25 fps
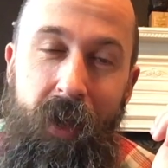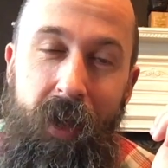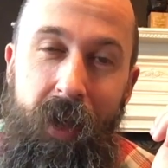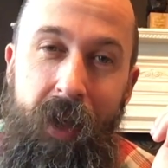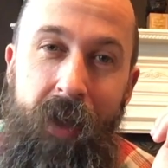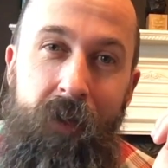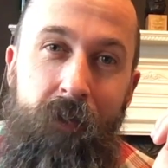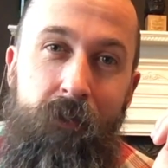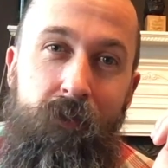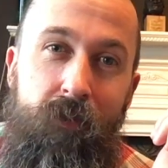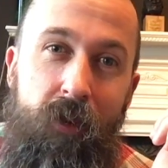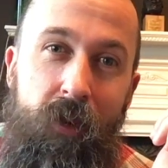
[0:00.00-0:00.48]

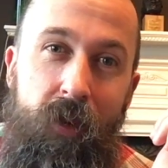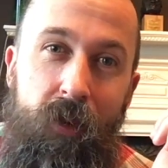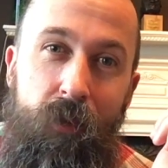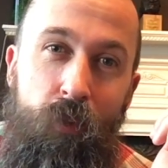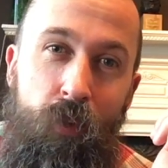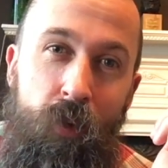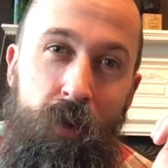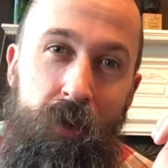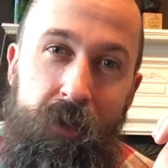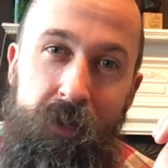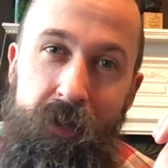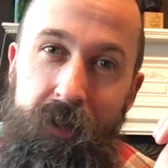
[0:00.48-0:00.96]

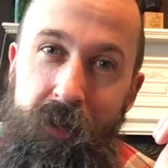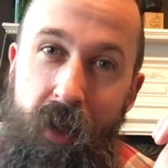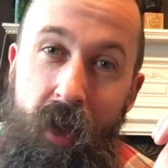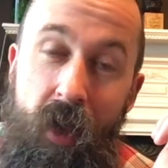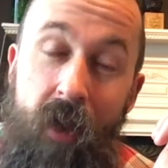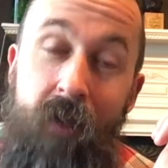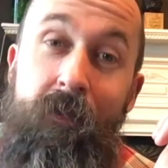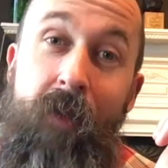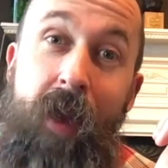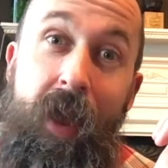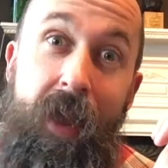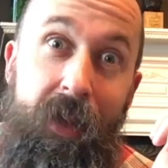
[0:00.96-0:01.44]
Edinburgh was
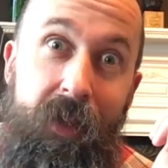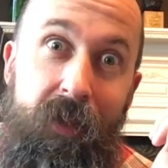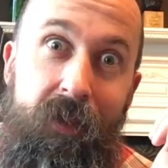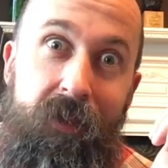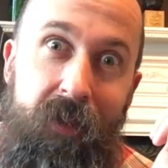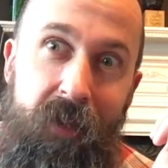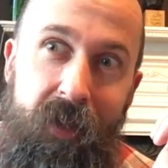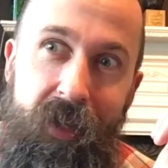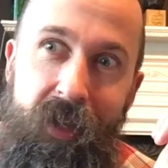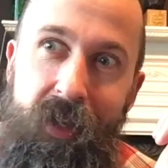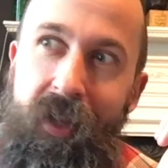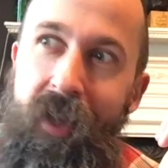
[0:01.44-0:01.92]

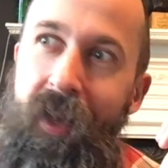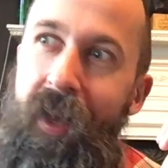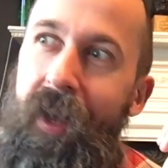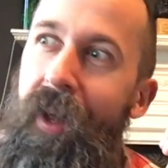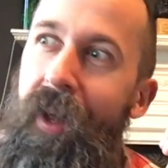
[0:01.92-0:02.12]
amazing.